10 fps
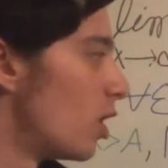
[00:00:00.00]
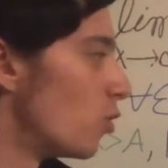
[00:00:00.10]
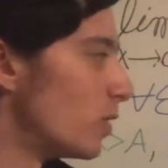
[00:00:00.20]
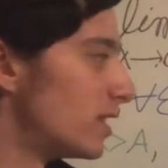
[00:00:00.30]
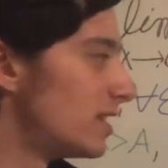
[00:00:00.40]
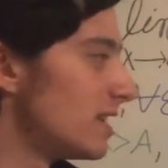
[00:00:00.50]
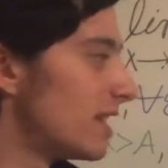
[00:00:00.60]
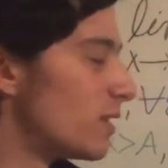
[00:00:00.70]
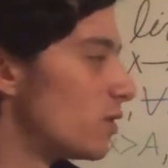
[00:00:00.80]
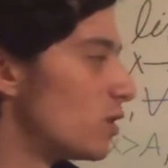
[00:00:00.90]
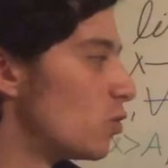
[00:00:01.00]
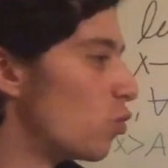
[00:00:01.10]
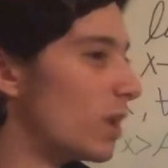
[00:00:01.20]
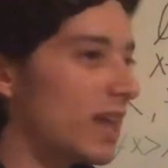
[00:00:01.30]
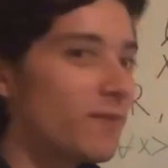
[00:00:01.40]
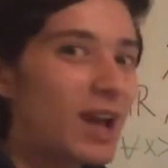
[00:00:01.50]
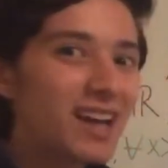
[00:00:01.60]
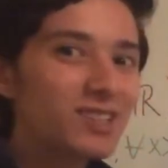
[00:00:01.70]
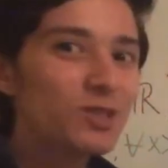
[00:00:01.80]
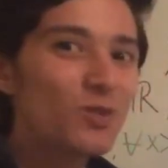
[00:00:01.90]
we see that whenever
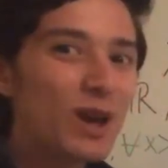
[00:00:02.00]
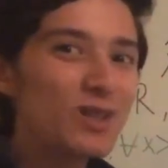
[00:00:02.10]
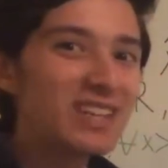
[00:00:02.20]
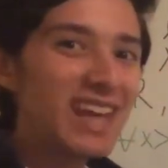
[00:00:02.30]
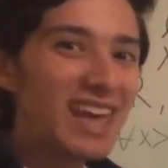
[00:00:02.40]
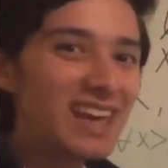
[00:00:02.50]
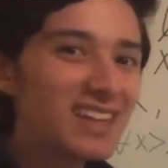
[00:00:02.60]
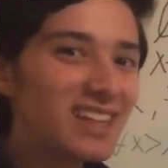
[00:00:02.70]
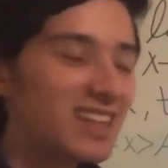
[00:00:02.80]
x is greater than a,